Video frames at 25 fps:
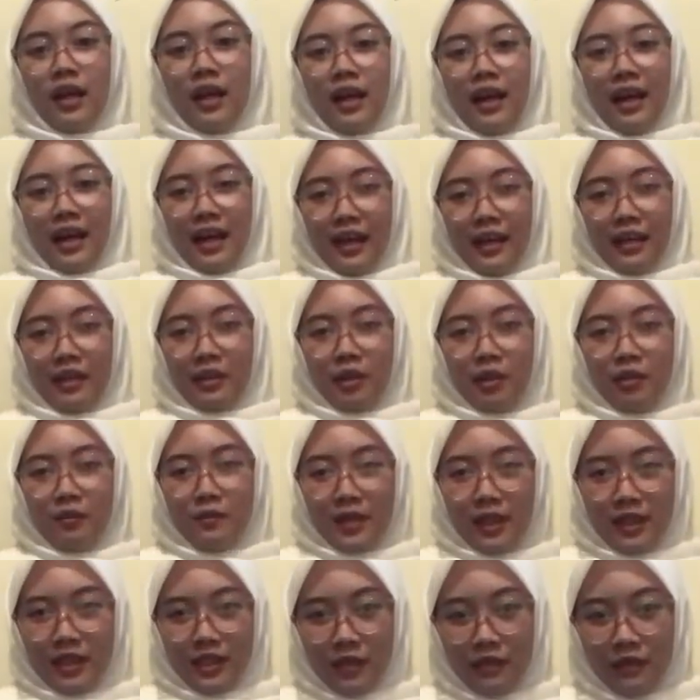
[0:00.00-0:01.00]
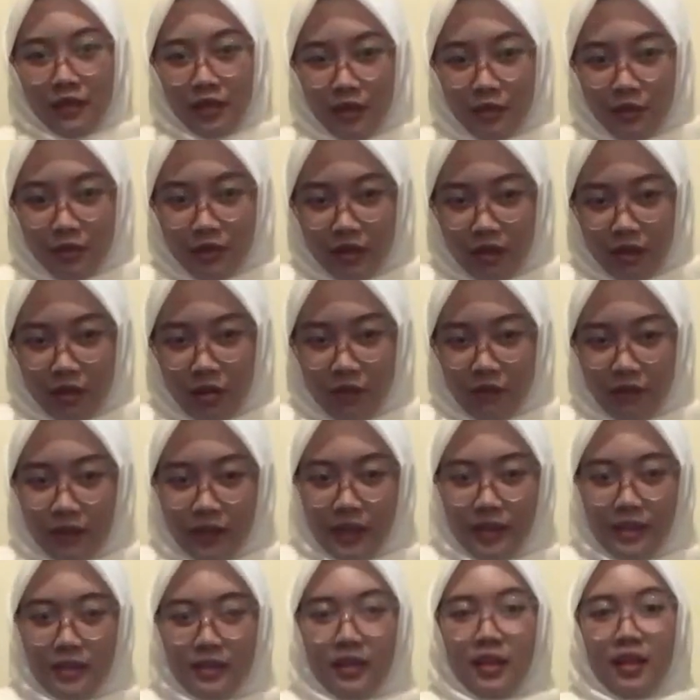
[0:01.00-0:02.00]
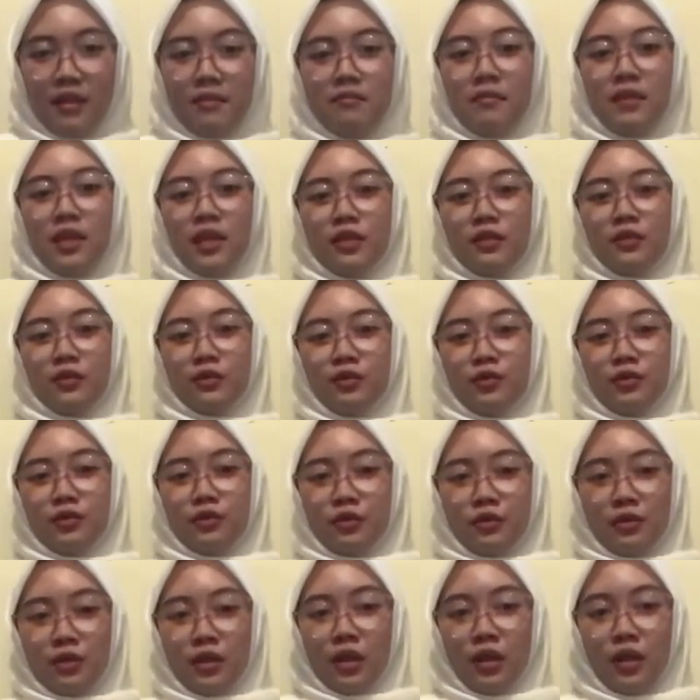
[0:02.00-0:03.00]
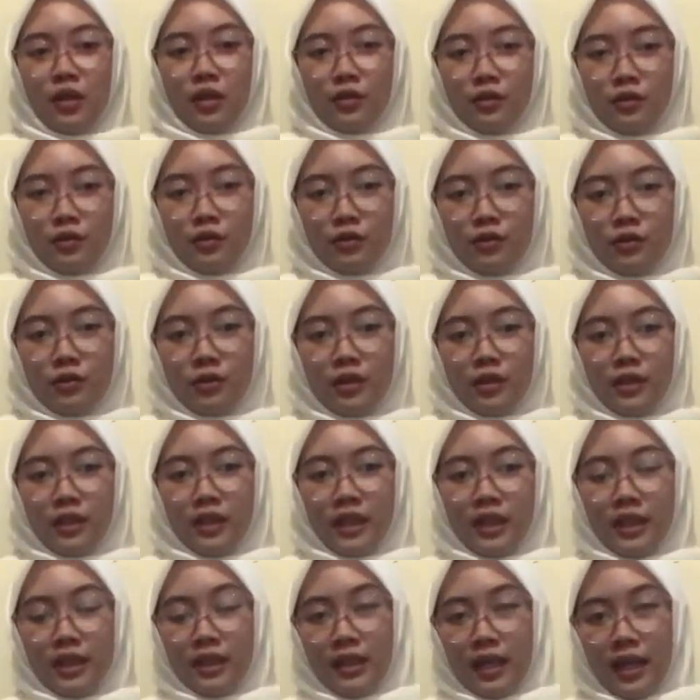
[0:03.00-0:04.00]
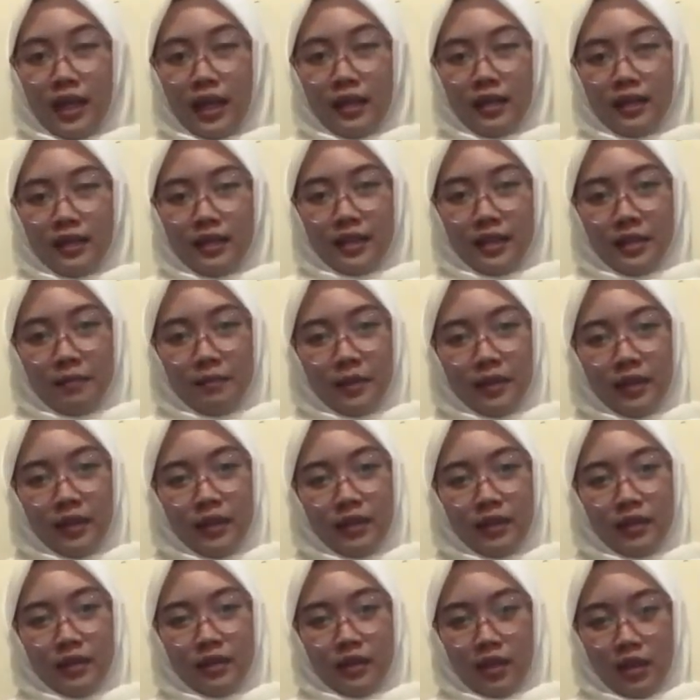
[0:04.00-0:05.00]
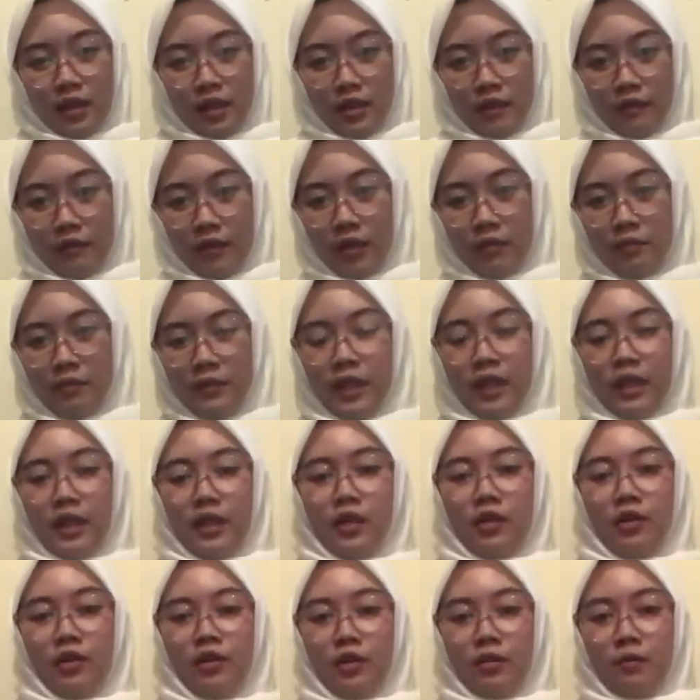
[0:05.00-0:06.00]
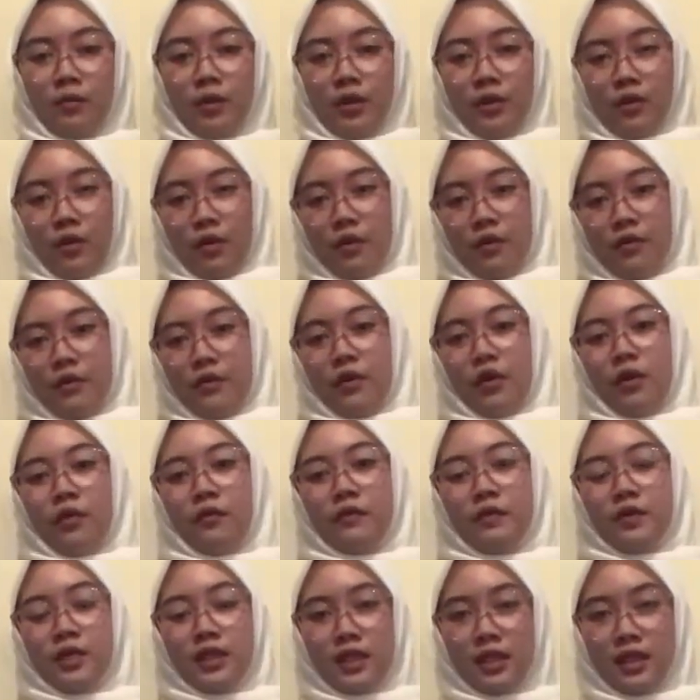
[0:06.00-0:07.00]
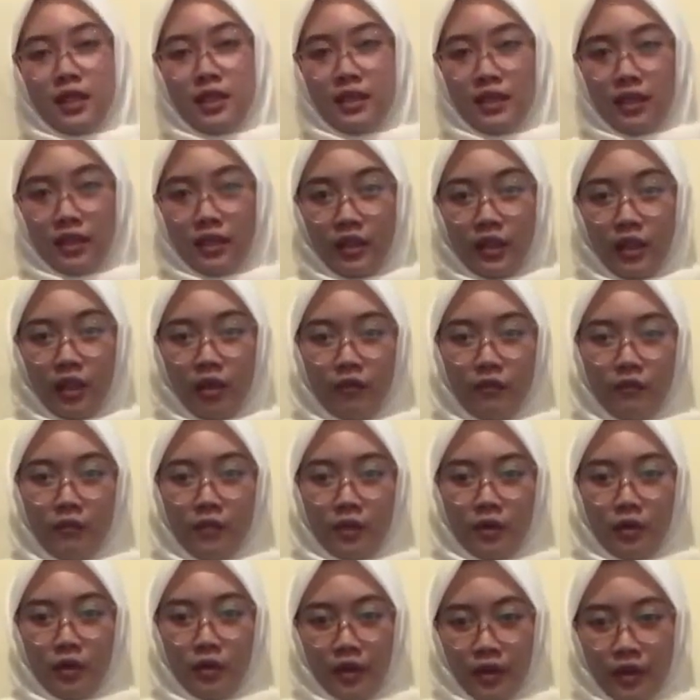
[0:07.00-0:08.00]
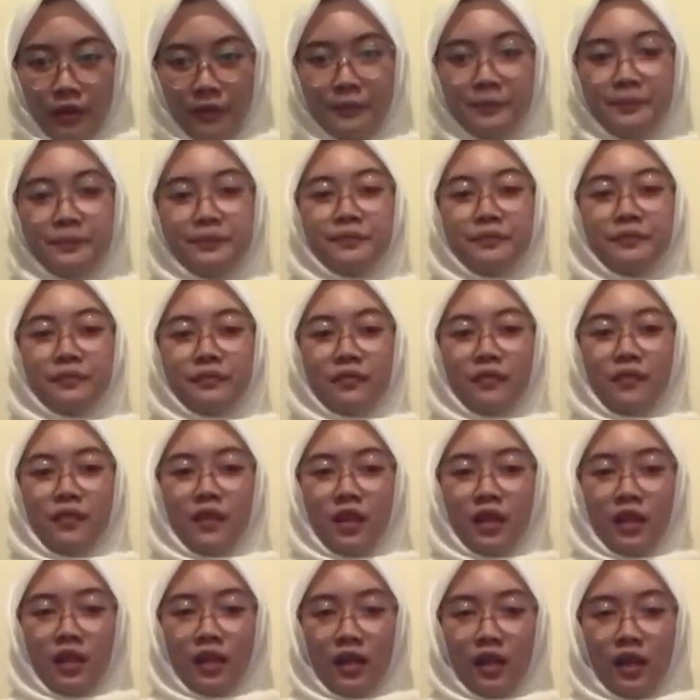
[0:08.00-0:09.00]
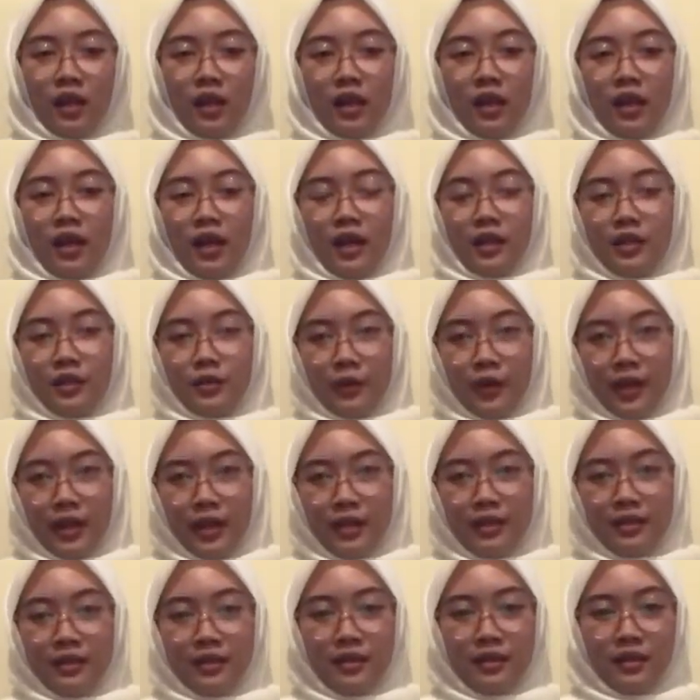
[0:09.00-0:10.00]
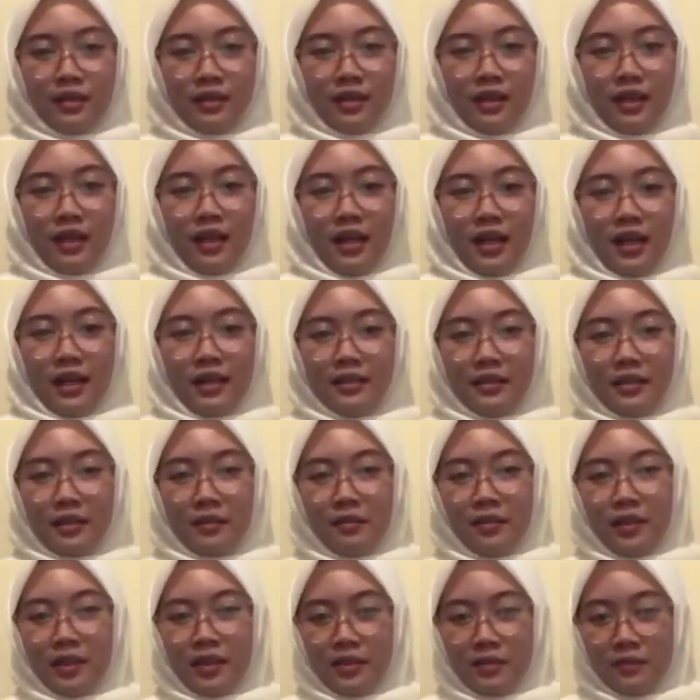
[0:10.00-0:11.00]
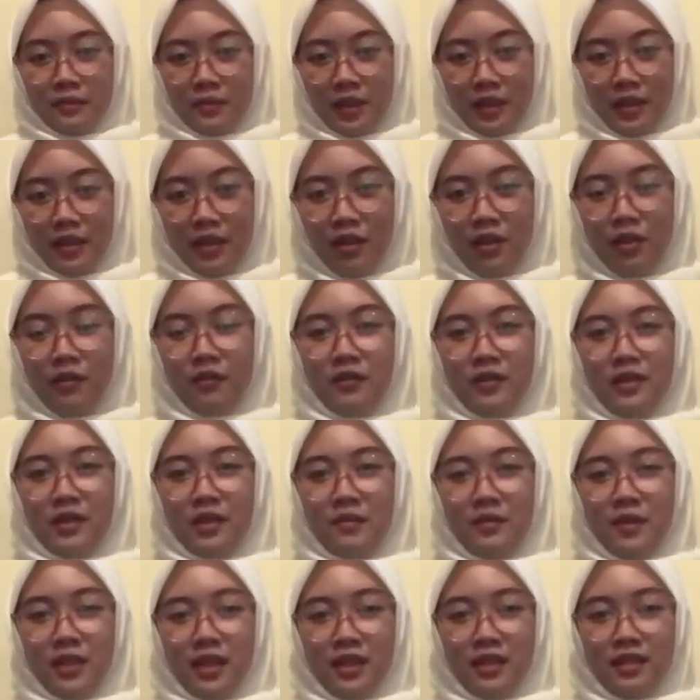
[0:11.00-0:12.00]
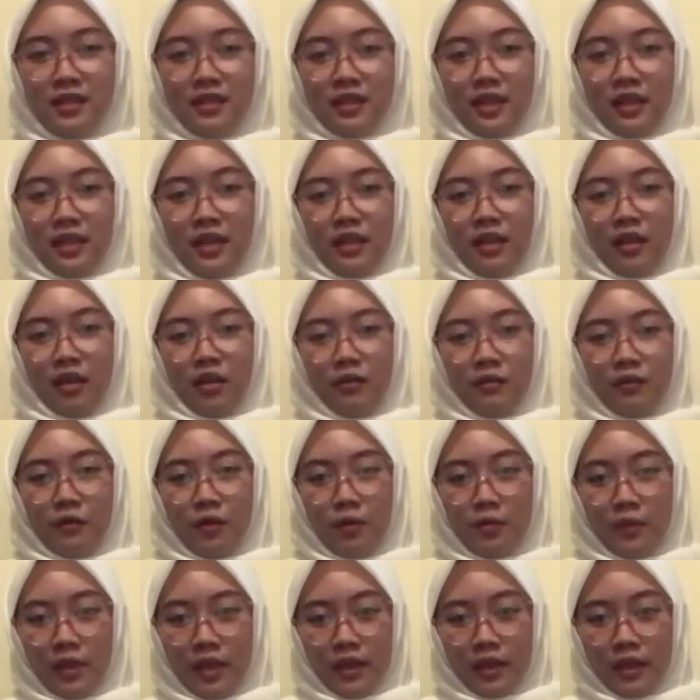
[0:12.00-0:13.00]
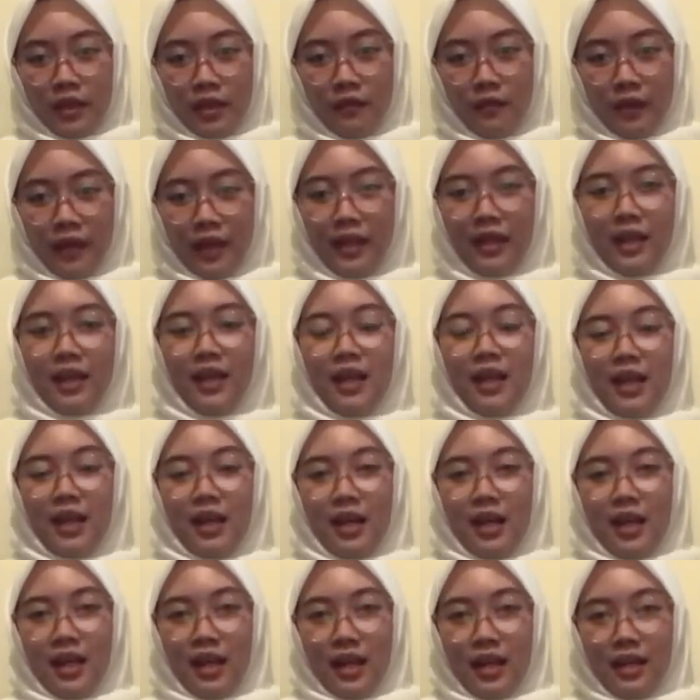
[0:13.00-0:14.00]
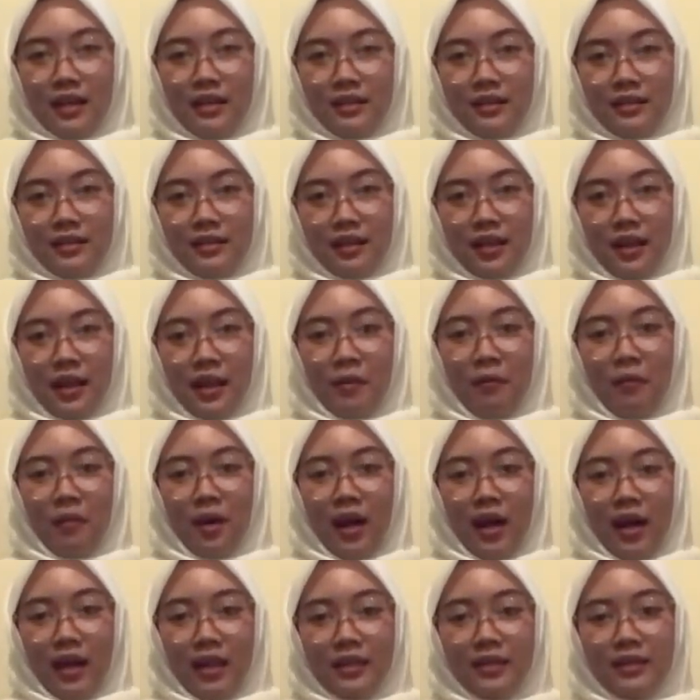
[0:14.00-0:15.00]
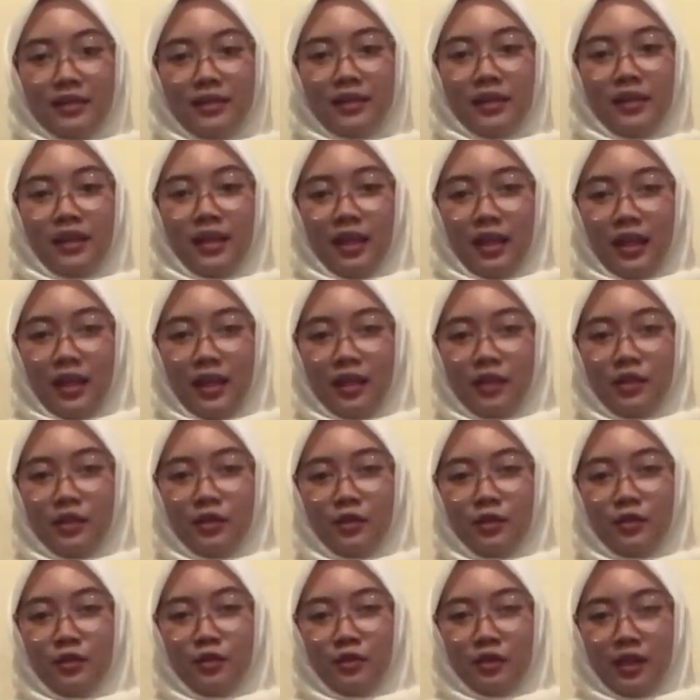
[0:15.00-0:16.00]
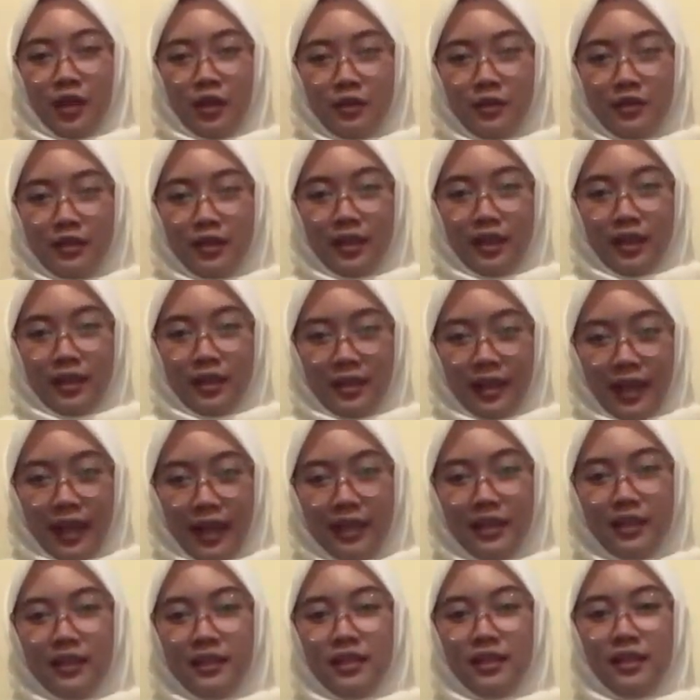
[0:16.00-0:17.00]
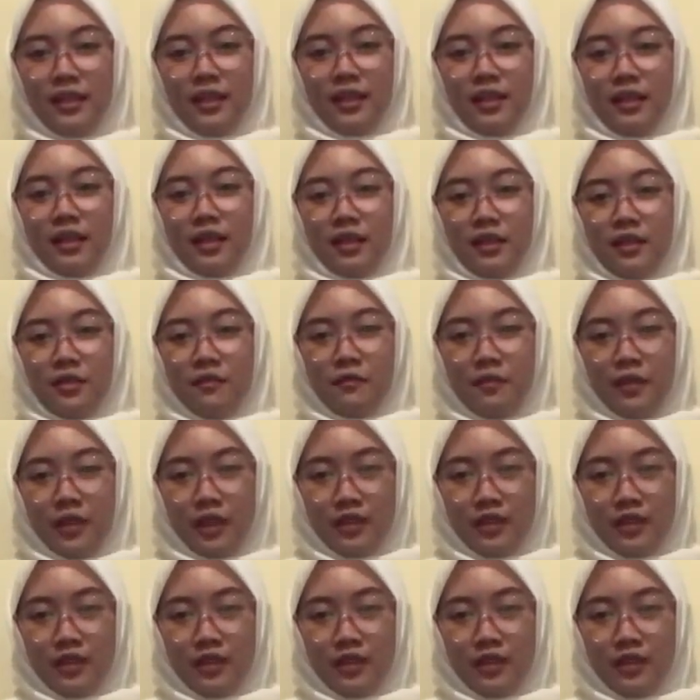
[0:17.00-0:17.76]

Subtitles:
and Cooperative Industry Office, but due to the need and rapid development and economic growth of the city of Bogor, as well as the establishment of the Ministry of Cooperative and SMEs in 2010, the first